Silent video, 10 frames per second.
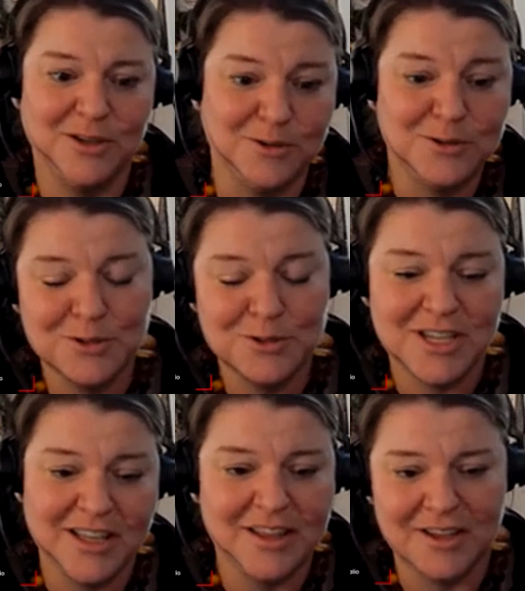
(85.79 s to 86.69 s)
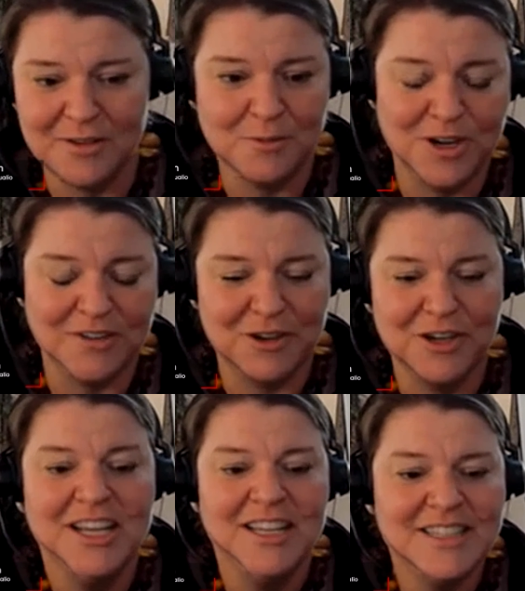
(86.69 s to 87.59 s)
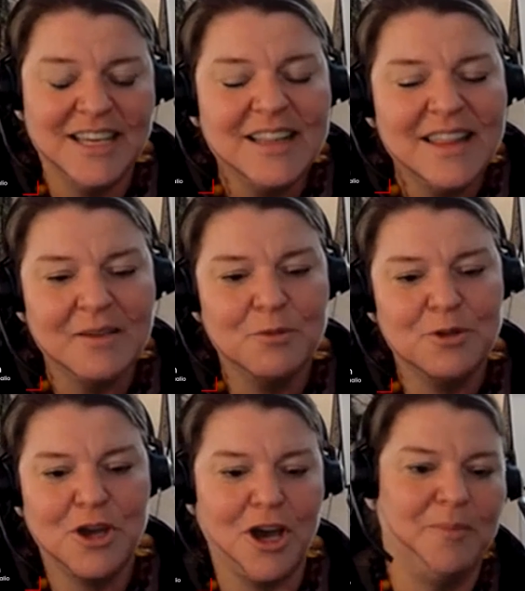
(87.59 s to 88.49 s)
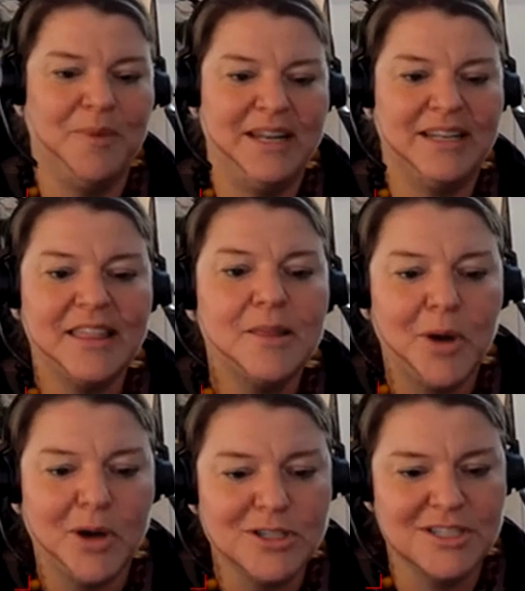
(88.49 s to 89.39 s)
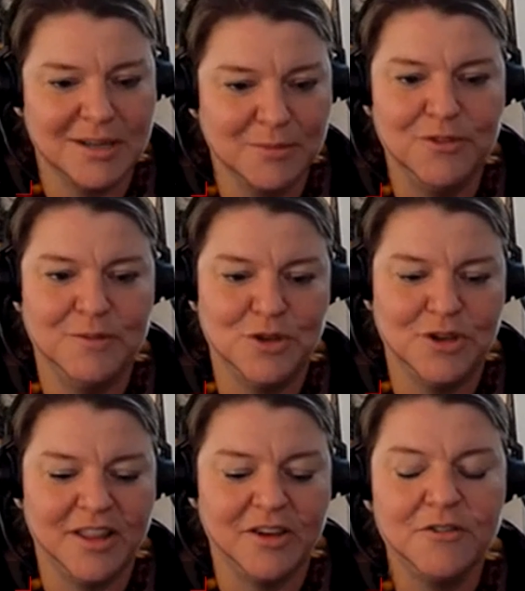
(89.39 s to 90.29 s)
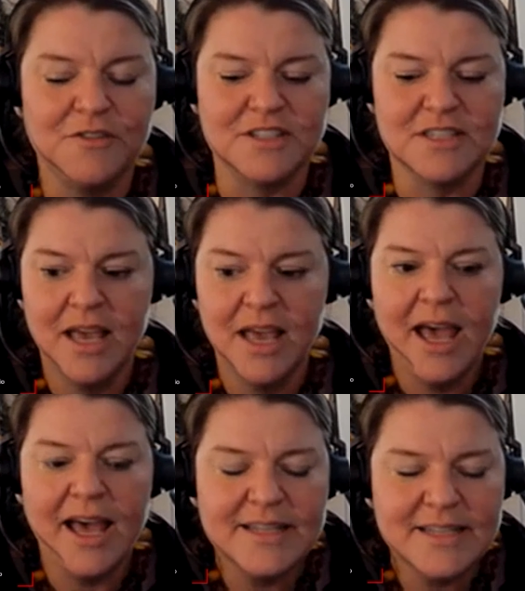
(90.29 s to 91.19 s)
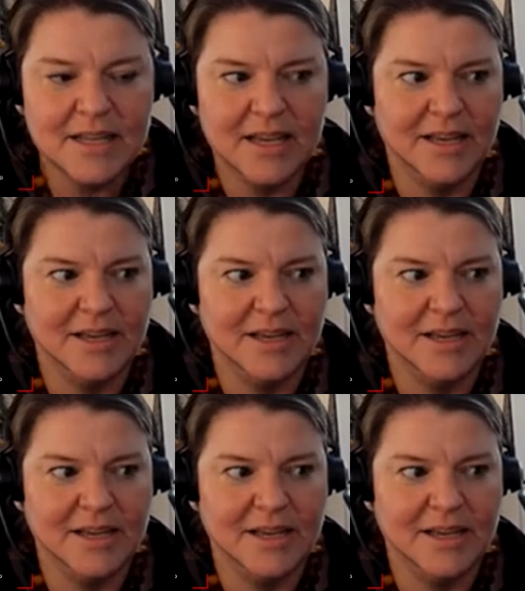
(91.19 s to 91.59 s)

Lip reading: you know, Tuesday, the whatever day, they would come and get the boxes and move them to another office. And